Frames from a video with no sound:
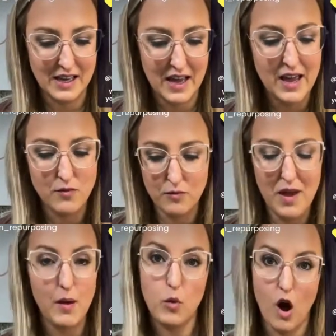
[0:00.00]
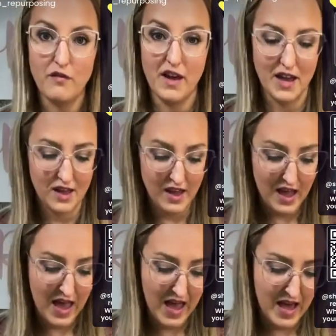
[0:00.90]
and make a profit,
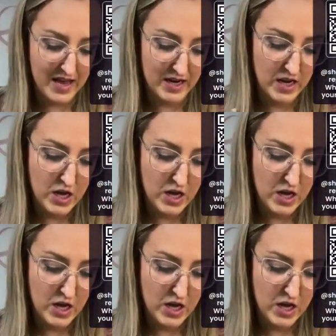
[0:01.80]
and